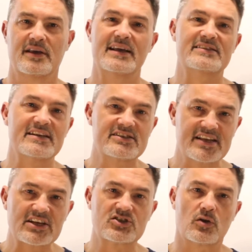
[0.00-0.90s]
is
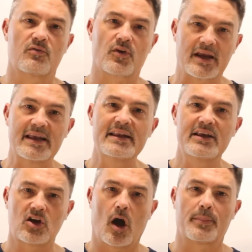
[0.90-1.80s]
essential for any
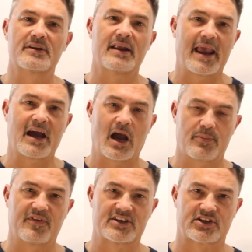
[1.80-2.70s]
competent AI
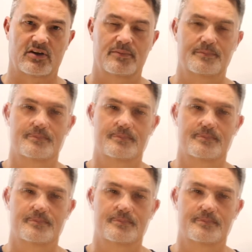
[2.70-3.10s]
professional.